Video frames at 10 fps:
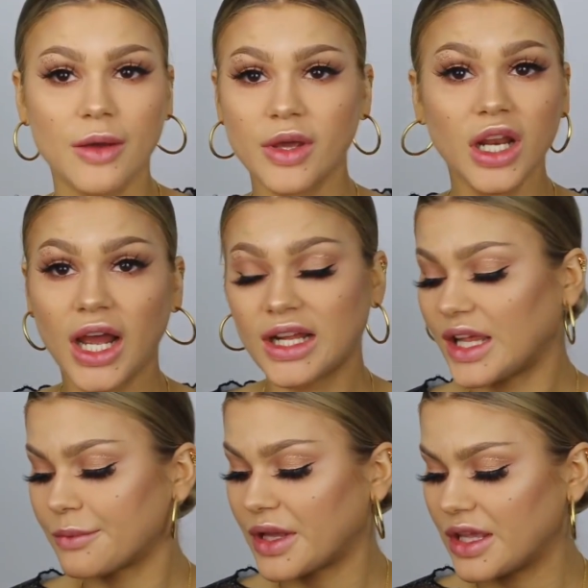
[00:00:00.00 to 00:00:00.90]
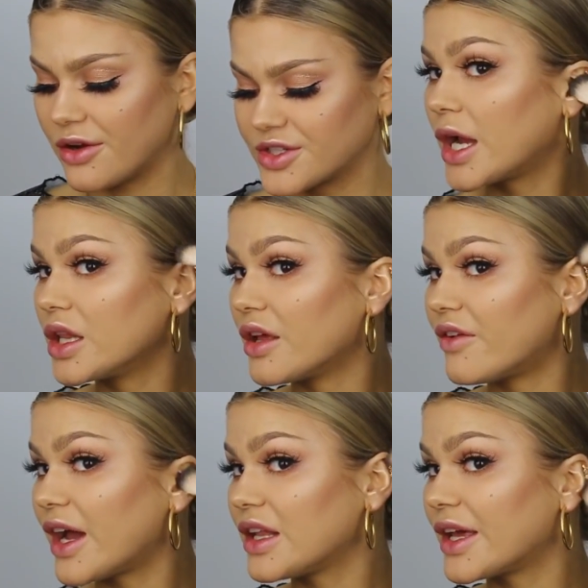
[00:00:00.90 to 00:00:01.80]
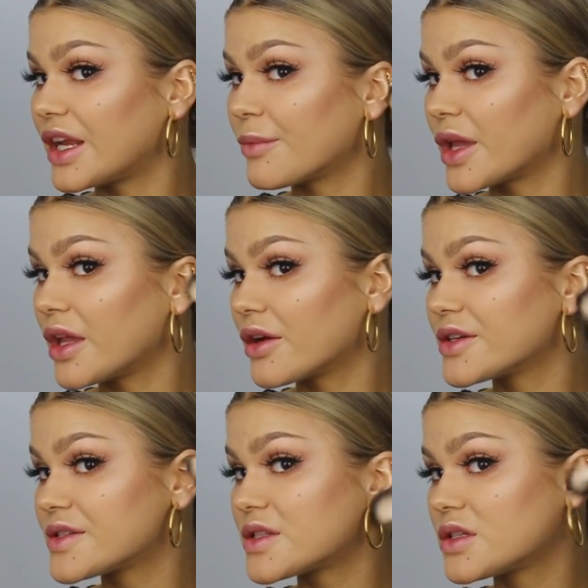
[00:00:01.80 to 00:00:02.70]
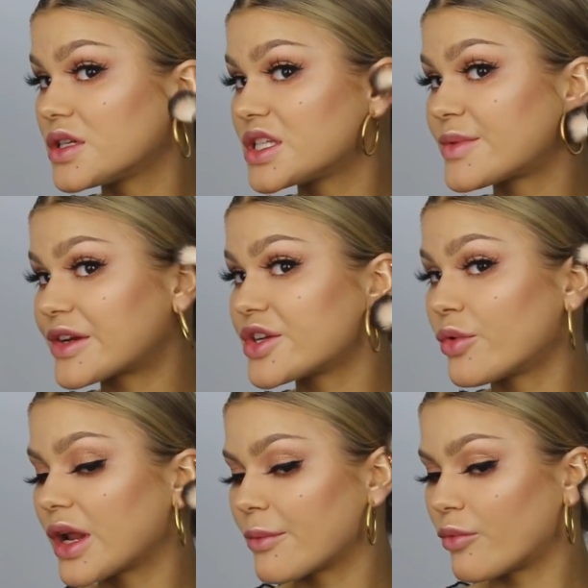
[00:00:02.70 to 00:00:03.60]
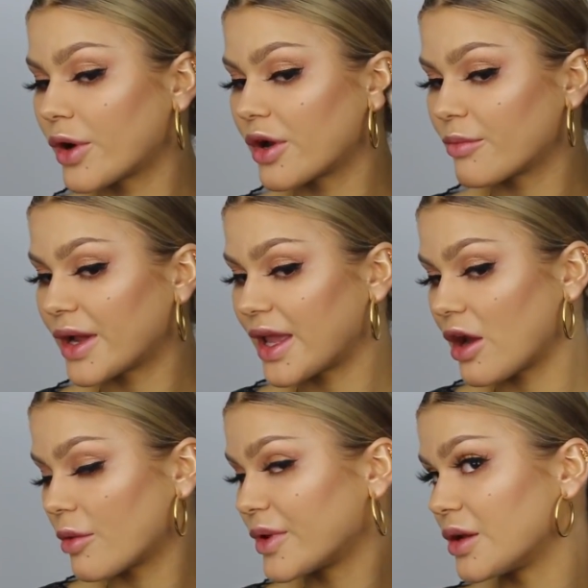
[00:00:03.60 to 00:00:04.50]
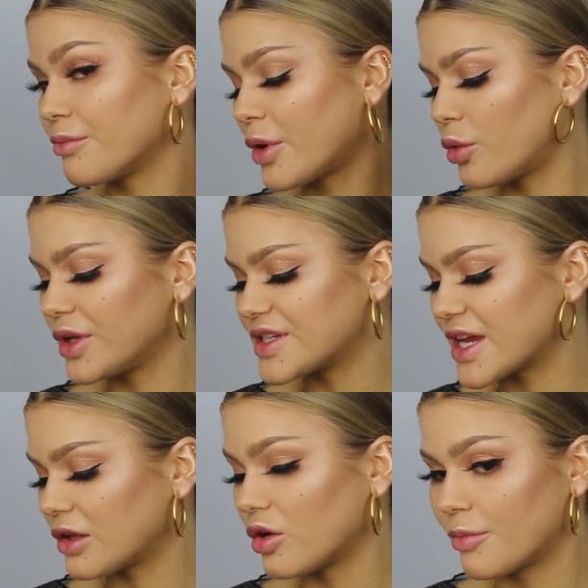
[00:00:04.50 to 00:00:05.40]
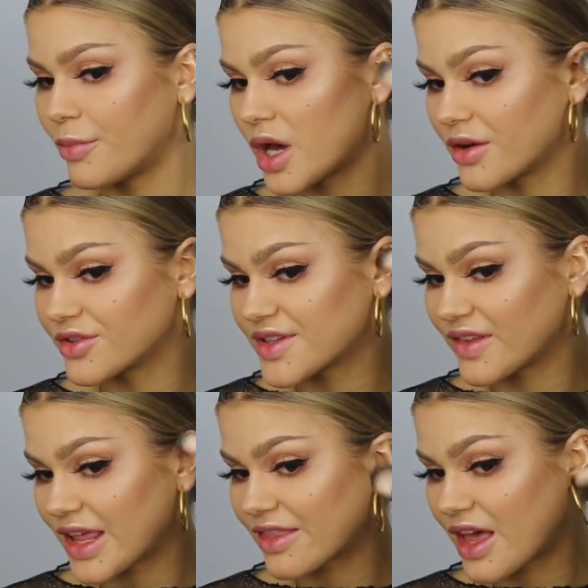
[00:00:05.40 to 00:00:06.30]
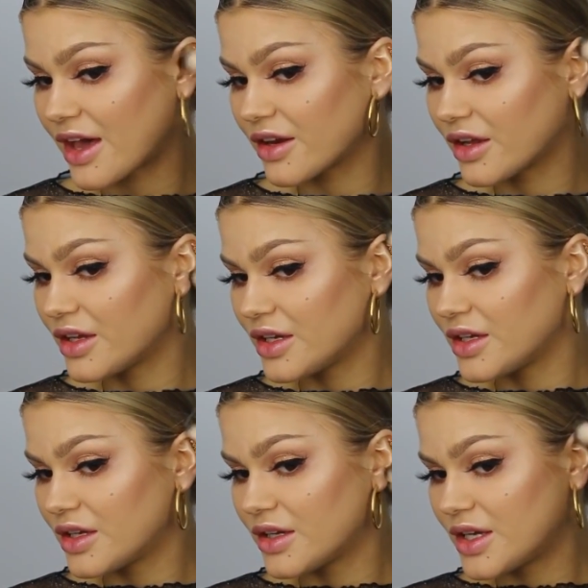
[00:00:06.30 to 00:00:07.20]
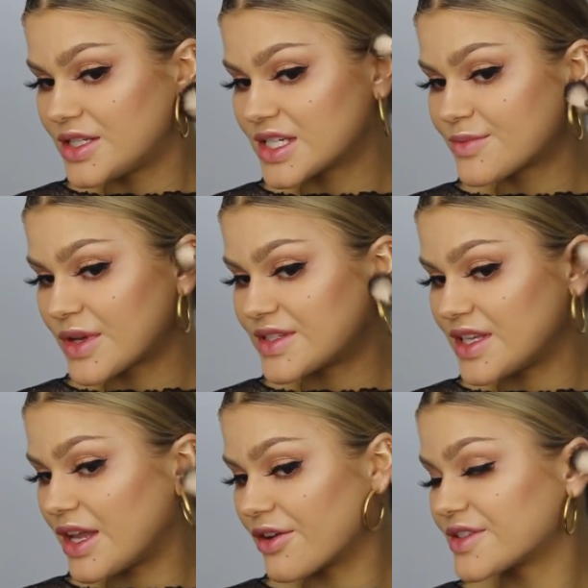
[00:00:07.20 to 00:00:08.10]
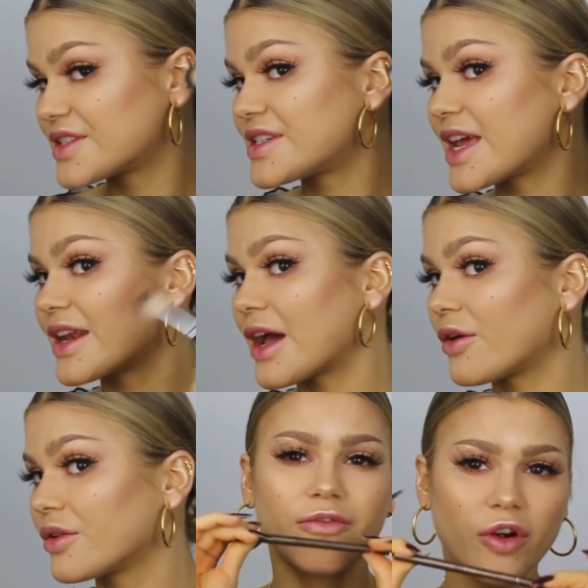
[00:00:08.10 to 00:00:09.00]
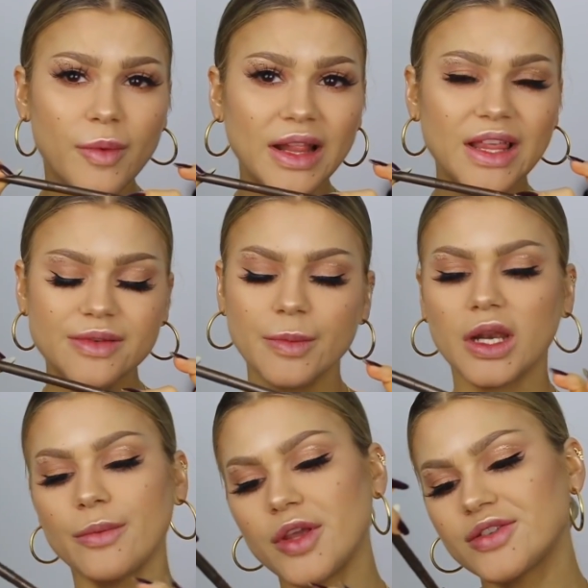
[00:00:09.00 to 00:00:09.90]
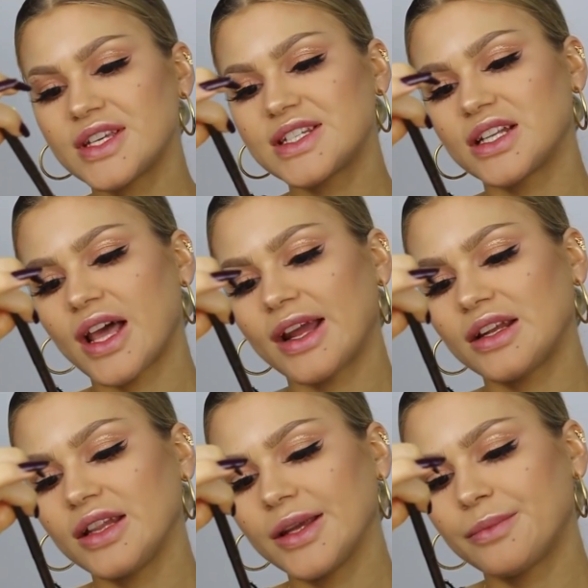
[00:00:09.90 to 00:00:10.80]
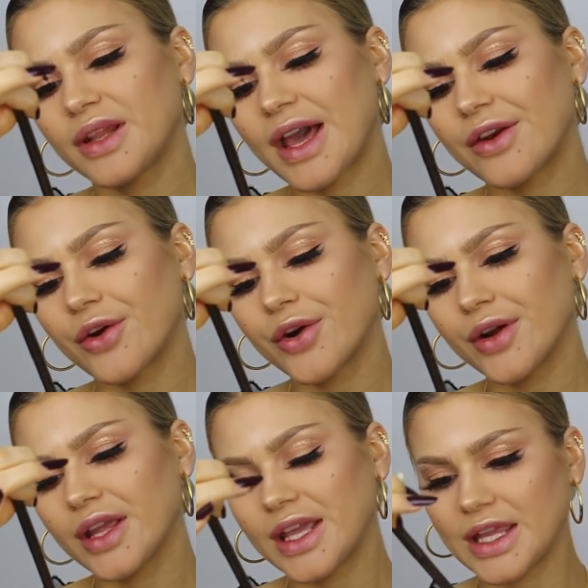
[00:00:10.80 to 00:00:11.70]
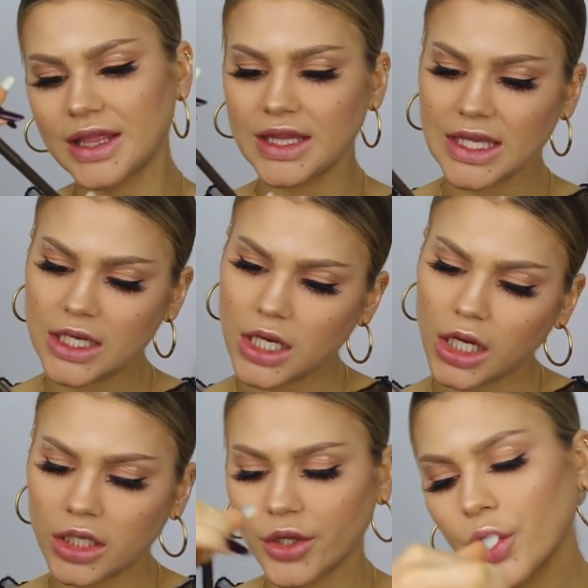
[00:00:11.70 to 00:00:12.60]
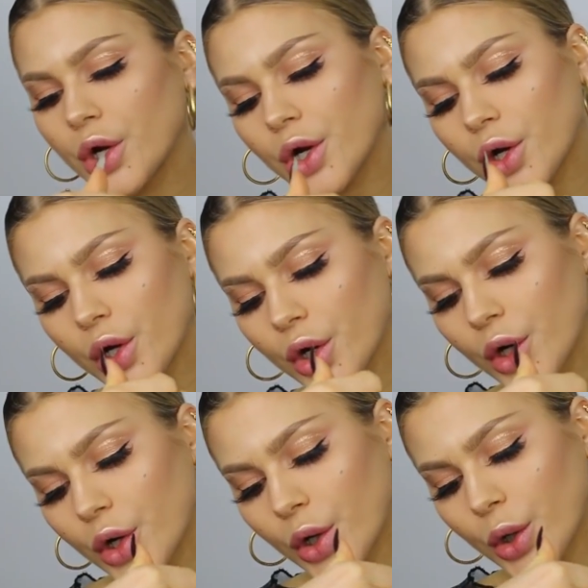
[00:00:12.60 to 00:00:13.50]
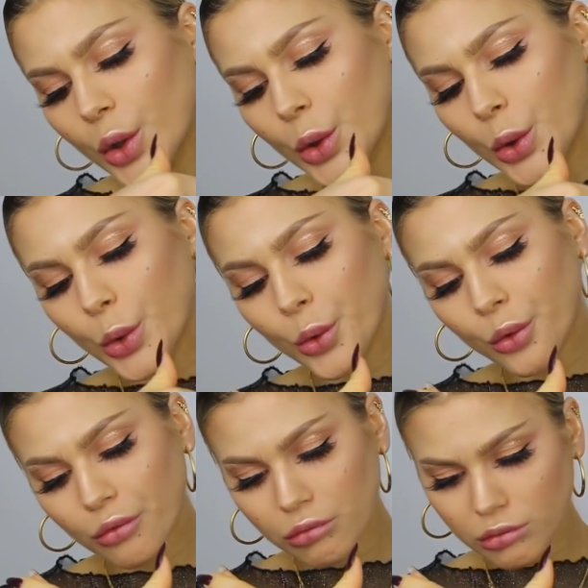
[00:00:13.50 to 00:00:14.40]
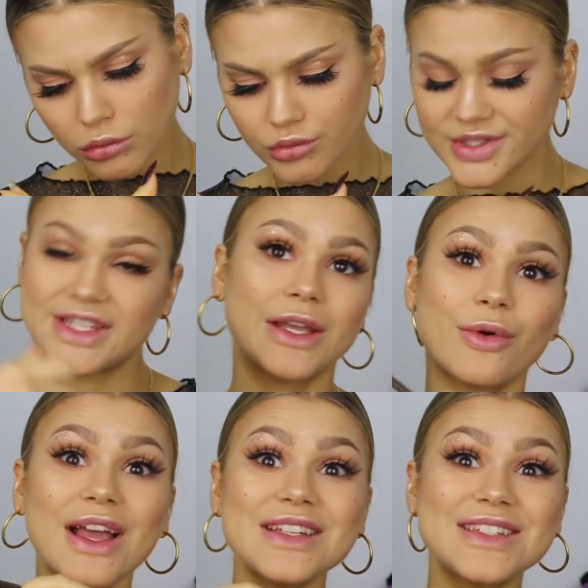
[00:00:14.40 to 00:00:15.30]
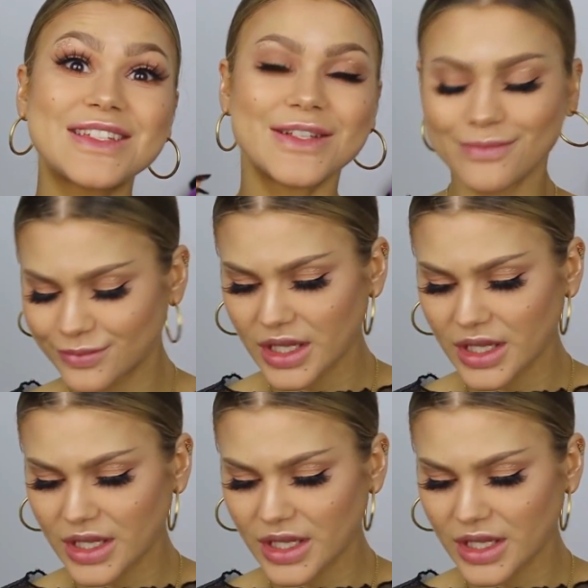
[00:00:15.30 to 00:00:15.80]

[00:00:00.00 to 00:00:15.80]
I'm gonna highlight my ears. I love highlighting my ears especially when I'm wearing my hair up in a ponytail or bun or something like that. It just makes the ears stand out. For my lips, I'm gonna be using Delilah Lip Liner in the color Secret,